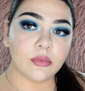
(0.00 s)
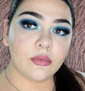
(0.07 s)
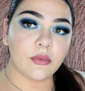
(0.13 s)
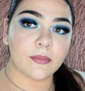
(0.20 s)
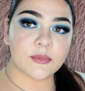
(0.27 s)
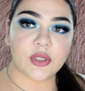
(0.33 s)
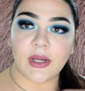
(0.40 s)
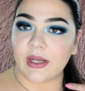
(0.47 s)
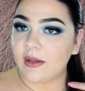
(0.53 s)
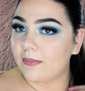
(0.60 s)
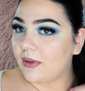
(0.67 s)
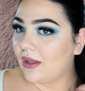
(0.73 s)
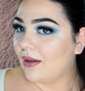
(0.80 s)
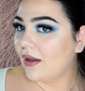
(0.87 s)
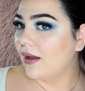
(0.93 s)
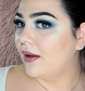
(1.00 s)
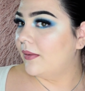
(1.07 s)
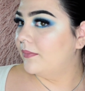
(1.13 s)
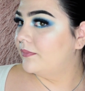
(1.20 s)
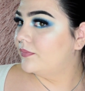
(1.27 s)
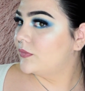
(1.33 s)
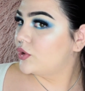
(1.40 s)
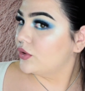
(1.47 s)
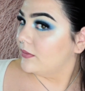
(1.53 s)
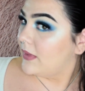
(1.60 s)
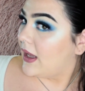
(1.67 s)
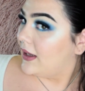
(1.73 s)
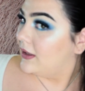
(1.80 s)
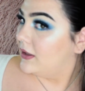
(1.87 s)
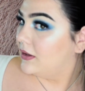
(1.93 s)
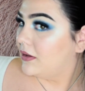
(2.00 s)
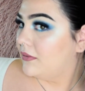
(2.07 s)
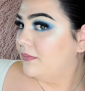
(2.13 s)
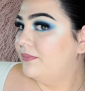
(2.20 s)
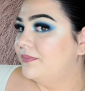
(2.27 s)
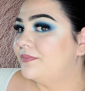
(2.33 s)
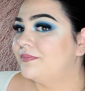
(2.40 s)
I'm trying to be dramatic.